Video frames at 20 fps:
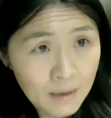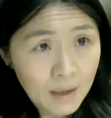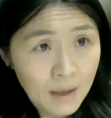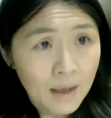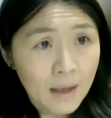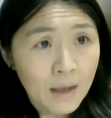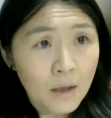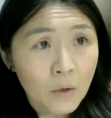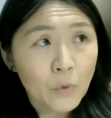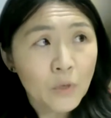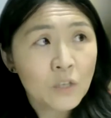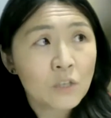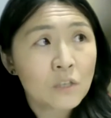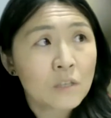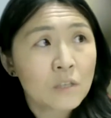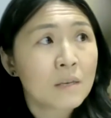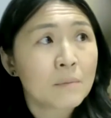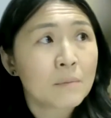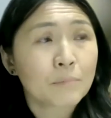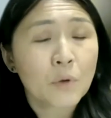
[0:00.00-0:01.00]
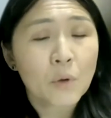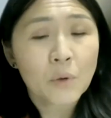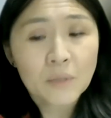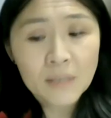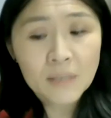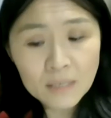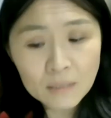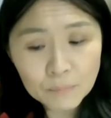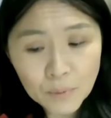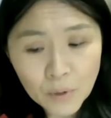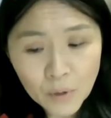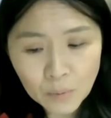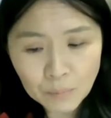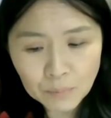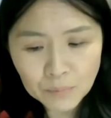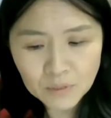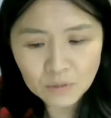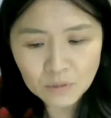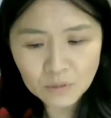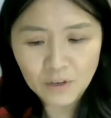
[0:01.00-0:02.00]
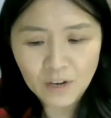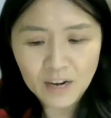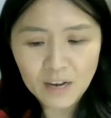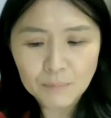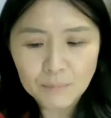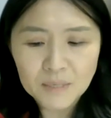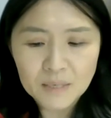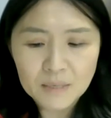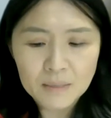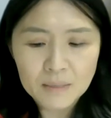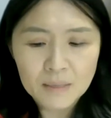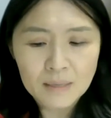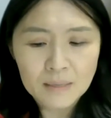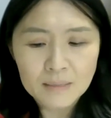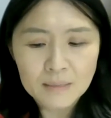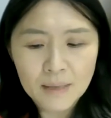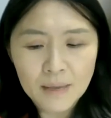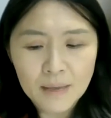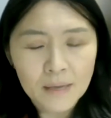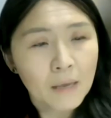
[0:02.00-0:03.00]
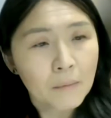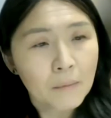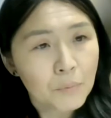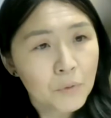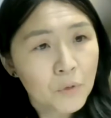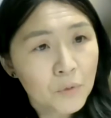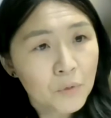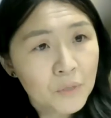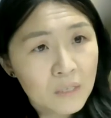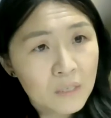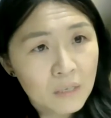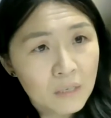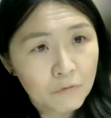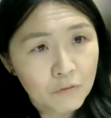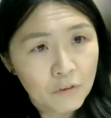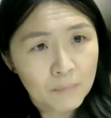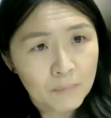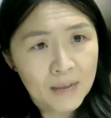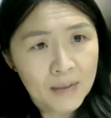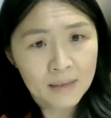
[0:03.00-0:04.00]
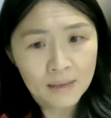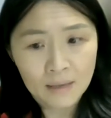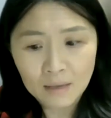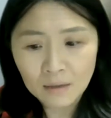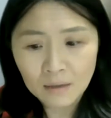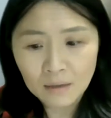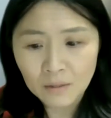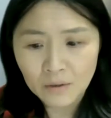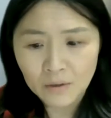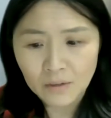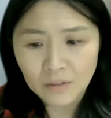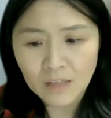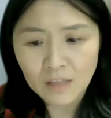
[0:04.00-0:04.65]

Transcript: which the protest poem describes as things like impunity for my killer,